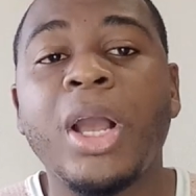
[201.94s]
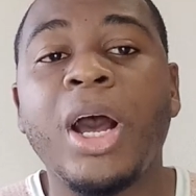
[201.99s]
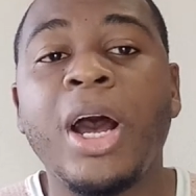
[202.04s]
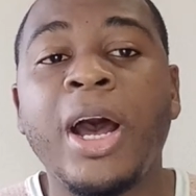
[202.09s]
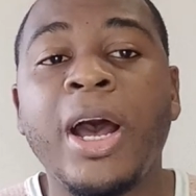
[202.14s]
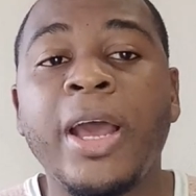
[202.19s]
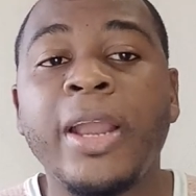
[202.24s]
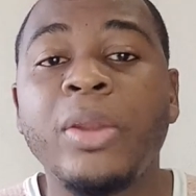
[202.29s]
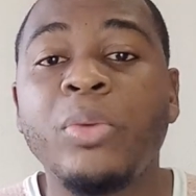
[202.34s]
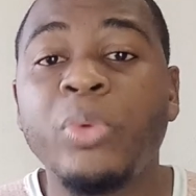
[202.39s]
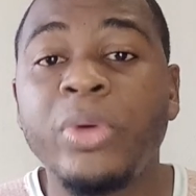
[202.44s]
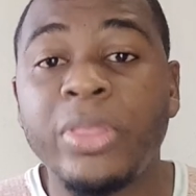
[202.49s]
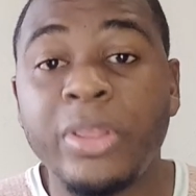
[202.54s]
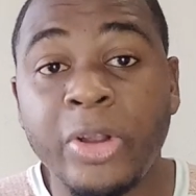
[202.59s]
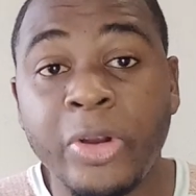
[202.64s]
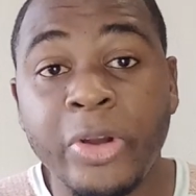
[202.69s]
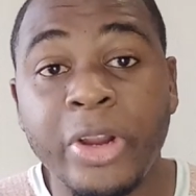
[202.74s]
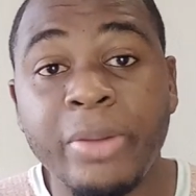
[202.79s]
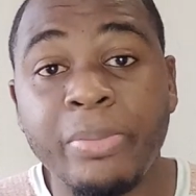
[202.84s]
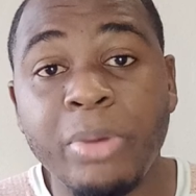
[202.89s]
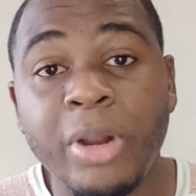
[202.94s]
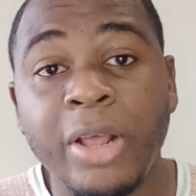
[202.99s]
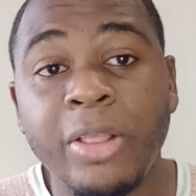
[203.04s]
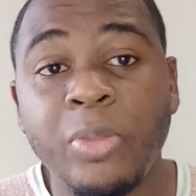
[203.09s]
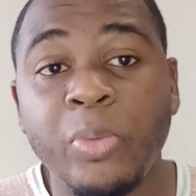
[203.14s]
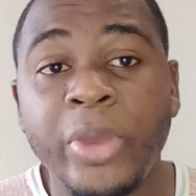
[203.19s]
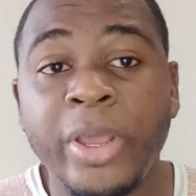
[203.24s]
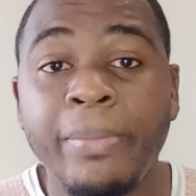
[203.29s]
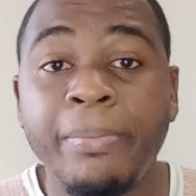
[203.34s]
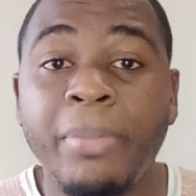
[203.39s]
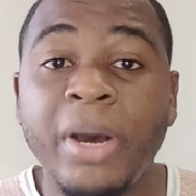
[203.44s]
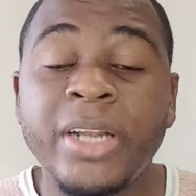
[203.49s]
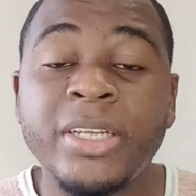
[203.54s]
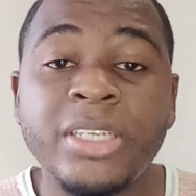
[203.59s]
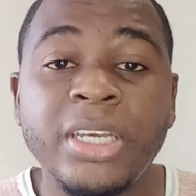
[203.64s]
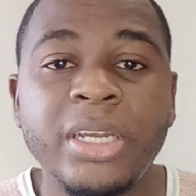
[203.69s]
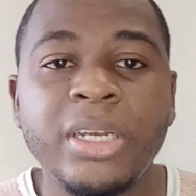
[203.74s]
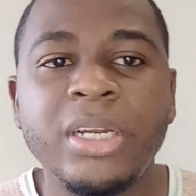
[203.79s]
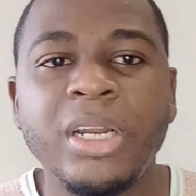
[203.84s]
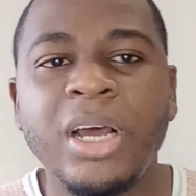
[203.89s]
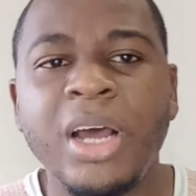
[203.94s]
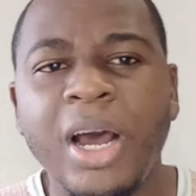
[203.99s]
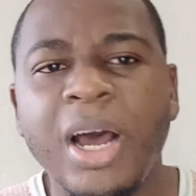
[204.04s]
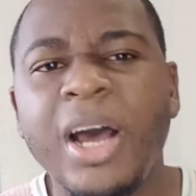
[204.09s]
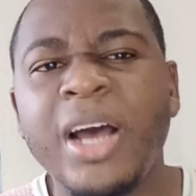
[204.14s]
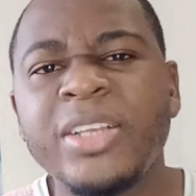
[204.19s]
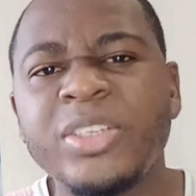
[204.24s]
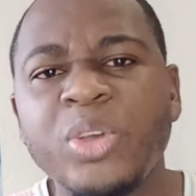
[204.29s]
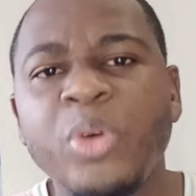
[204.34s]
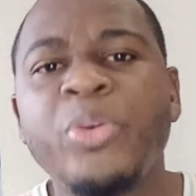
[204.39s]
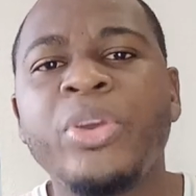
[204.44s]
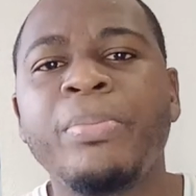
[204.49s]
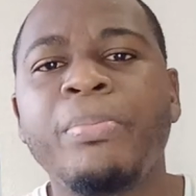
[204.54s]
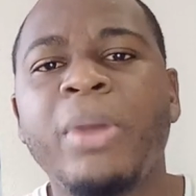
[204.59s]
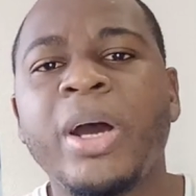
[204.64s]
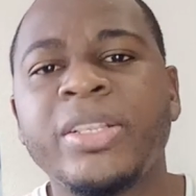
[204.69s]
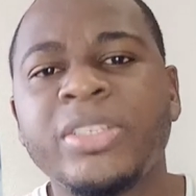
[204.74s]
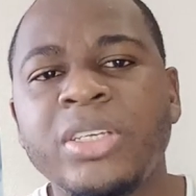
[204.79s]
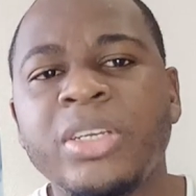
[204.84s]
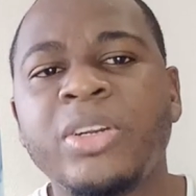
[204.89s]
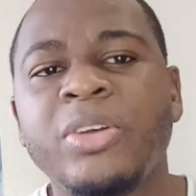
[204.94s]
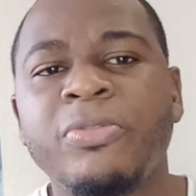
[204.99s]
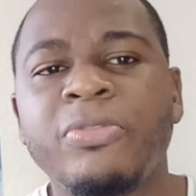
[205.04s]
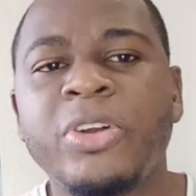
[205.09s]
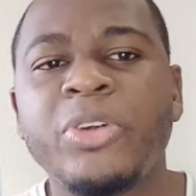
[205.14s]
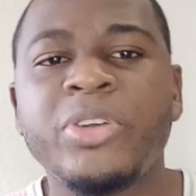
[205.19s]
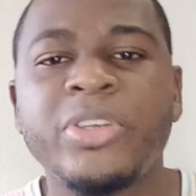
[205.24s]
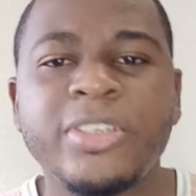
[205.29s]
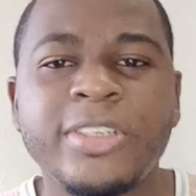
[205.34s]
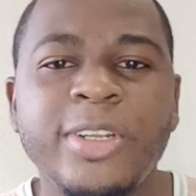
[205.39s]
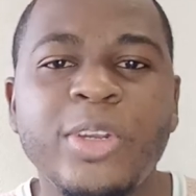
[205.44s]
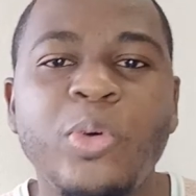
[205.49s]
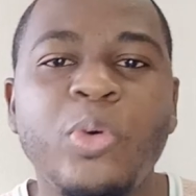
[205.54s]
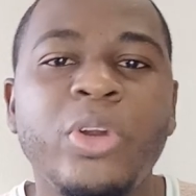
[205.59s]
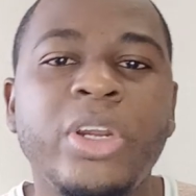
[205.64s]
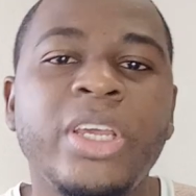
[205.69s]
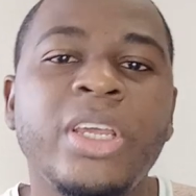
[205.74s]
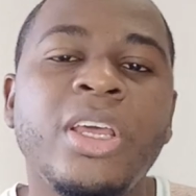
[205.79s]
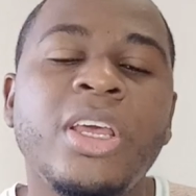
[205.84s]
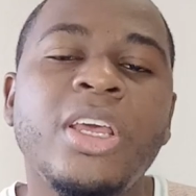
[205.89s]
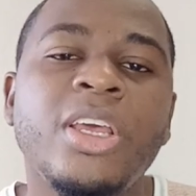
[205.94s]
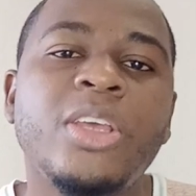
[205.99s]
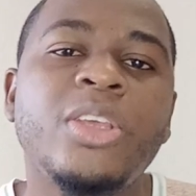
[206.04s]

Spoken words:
And with Craig Brathwaite batting as we bat, you know, very slowly,